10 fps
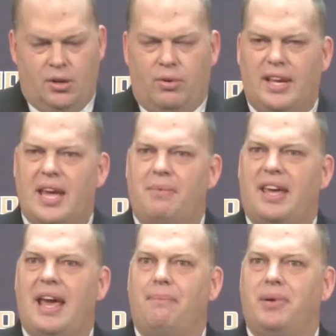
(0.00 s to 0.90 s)
When I came to
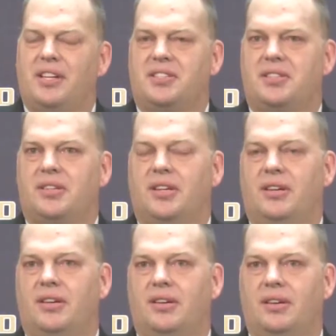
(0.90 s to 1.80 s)
campus
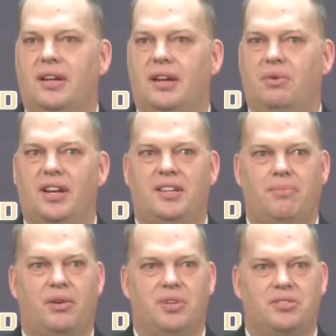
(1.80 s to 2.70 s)
and when I did
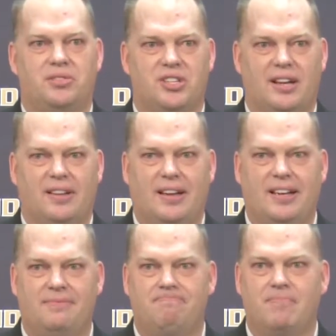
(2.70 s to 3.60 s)
my research
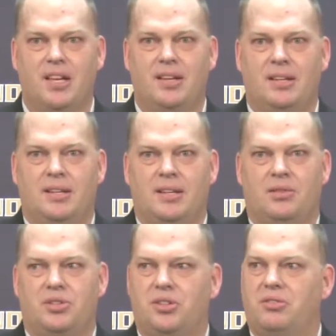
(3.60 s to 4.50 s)
online,
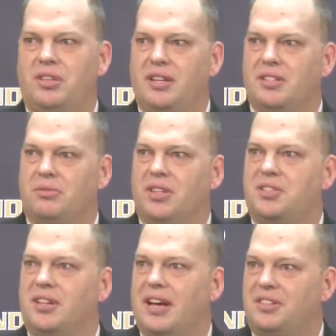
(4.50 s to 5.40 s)
there were two things that really
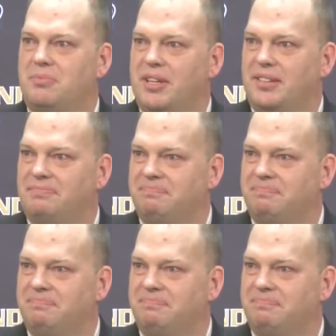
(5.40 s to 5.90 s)
stood out to me.